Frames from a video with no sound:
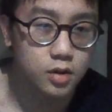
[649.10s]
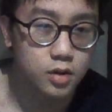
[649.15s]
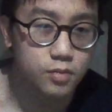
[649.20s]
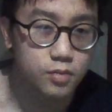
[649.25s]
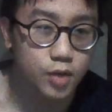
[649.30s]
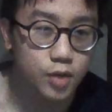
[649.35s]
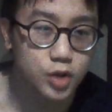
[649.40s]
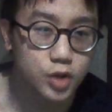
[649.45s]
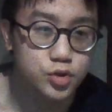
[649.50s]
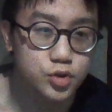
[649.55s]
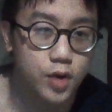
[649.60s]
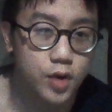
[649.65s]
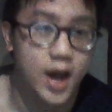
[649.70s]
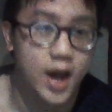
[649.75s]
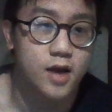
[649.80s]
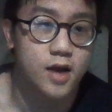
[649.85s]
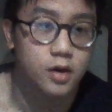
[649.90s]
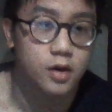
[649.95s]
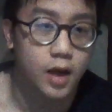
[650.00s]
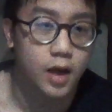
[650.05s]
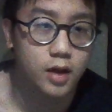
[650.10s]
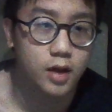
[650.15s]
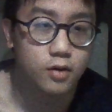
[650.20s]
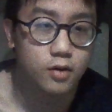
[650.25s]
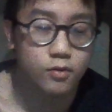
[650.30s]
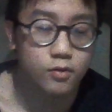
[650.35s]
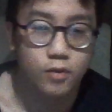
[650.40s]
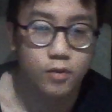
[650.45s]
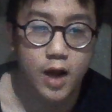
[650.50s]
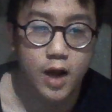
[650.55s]
because you can like
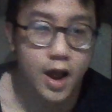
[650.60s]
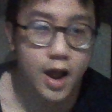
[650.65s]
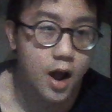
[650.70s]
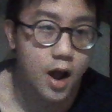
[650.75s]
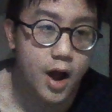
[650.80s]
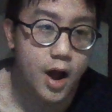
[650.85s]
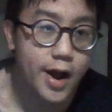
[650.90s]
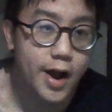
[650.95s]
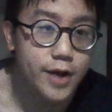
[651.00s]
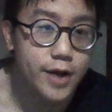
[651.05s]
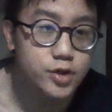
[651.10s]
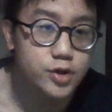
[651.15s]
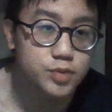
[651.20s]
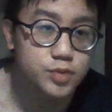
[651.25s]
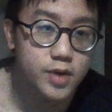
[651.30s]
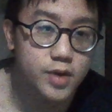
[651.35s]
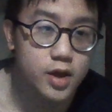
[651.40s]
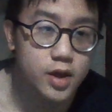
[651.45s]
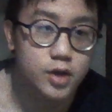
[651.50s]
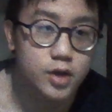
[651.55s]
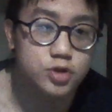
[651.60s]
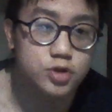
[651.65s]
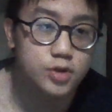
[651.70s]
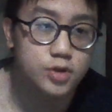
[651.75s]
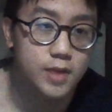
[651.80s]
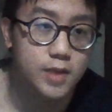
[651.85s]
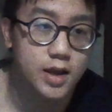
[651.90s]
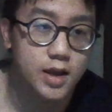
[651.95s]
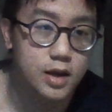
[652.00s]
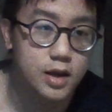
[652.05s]
I I used to be
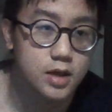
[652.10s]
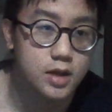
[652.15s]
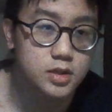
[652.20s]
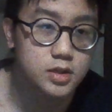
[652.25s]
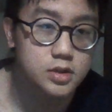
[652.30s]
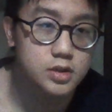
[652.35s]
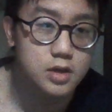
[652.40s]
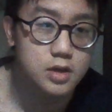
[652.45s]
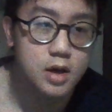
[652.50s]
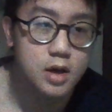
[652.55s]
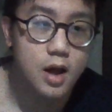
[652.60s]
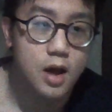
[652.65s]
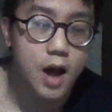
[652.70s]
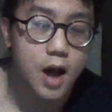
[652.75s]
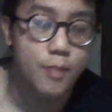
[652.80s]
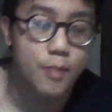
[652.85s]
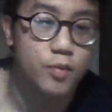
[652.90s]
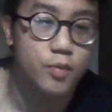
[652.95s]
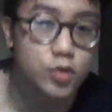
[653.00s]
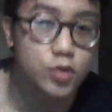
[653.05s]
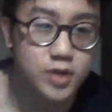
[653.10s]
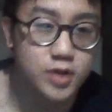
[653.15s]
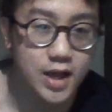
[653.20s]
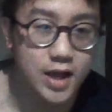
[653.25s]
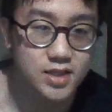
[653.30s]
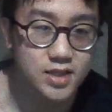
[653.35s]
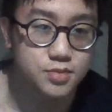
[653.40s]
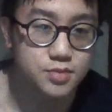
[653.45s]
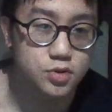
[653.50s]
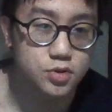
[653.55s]
extremely hideous. I'm the most
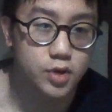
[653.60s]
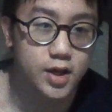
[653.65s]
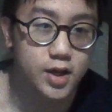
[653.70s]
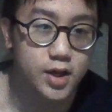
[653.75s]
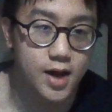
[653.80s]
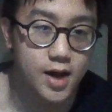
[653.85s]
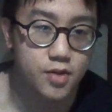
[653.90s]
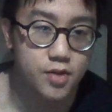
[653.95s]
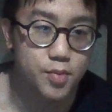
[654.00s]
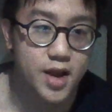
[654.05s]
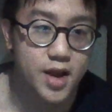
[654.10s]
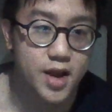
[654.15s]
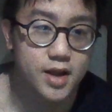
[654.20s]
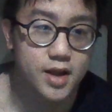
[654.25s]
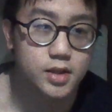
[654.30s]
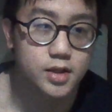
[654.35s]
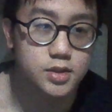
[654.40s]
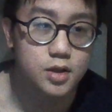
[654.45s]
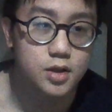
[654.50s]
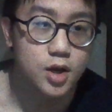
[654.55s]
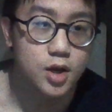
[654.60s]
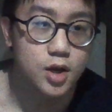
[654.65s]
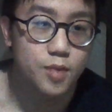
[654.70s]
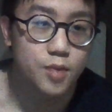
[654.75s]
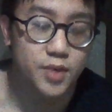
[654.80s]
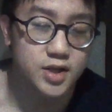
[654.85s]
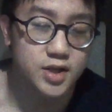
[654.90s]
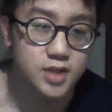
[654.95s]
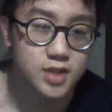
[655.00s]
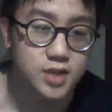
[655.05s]
handsomest looking guy on the planet
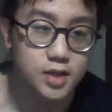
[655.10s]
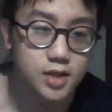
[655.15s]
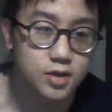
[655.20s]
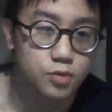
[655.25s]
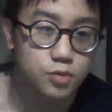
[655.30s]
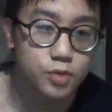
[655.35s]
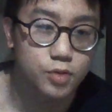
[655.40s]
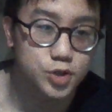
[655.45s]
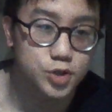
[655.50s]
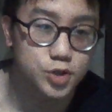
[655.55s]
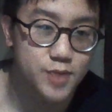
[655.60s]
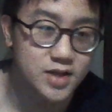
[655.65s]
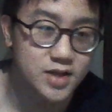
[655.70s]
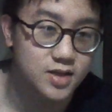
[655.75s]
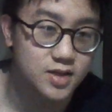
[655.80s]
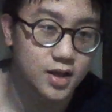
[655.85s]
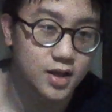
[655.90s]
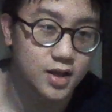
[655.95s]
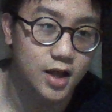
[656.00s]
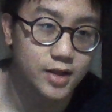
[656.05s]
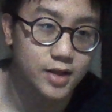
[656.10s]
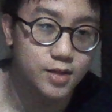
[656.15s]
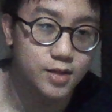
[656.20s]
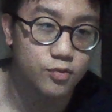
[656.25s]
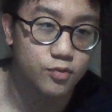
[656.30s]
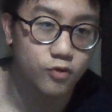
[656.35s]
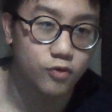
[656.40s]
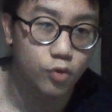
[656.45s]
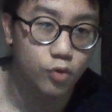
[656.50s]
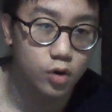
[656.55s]
but I started to look much better than I did
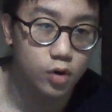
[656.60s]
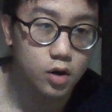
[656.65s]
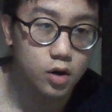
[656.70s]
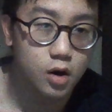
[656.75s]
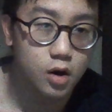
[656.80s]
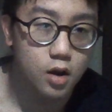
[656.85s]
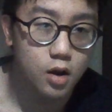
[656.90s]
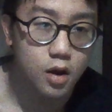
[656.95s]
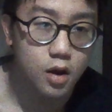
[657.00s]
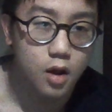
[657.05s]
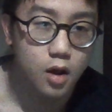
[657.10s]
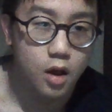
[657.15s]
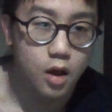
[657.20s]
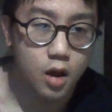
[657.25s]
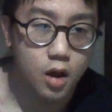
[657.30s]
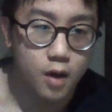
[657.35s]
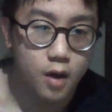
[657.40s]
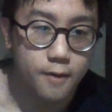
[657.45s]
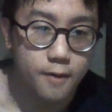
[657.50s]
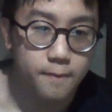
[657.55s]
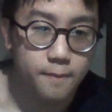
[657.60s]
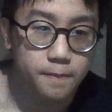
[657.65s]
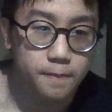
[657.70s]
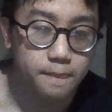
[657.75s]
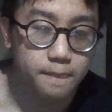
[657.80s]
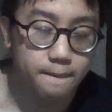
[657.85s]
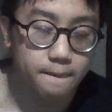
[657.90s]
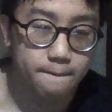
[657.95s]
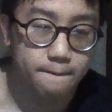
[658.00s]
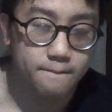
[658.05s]
before.
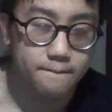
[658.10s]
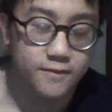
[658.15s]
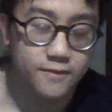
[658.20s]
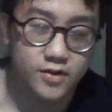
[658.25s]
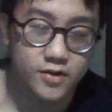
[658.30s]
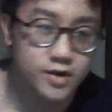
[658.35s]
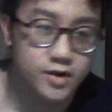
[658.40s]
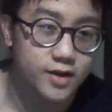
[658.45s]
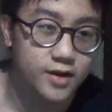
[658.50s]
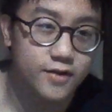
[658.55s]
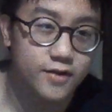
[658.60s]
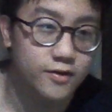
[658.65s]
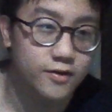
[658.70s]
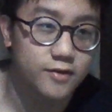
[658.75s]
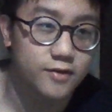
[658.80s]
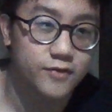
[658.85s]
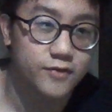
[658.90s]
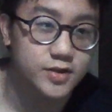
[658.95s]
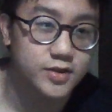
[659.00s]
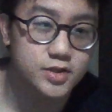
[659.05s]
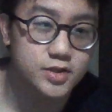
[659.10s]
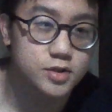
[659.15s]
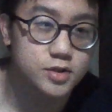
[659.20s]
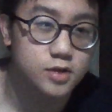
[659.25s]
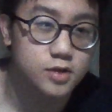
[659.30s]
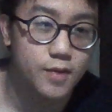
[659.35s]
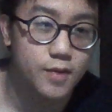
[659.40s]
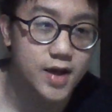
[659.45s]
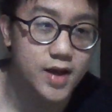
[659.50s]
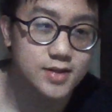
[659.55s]
If I didn't, if I didn't fix this
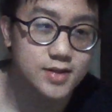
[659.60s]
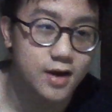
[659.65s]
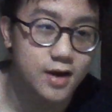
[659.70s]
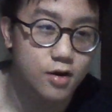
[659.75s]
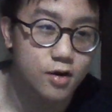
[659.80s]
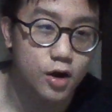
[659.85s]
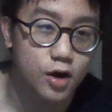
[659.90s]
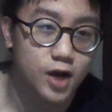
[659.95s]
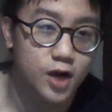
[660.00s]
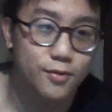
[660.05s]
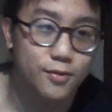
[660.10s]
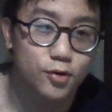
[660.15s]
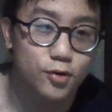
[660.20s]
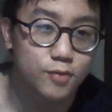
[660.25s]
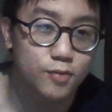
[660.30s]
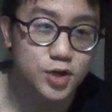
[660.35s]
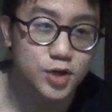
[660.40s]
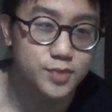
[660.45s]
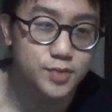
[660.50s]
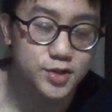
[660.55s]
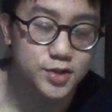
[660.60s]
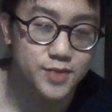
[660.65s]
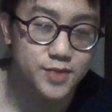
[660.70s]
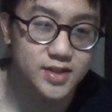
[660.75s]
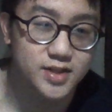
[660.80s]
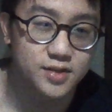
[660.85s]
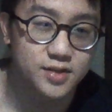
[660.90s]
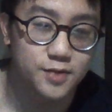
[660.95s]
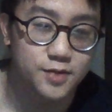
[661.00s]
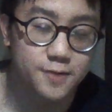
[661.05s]
dumbass haircut, I would look much, much
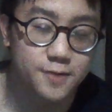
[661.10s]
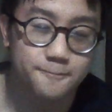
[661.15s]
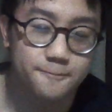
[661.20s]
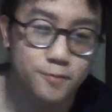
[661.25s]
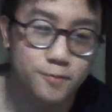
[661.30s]
better, but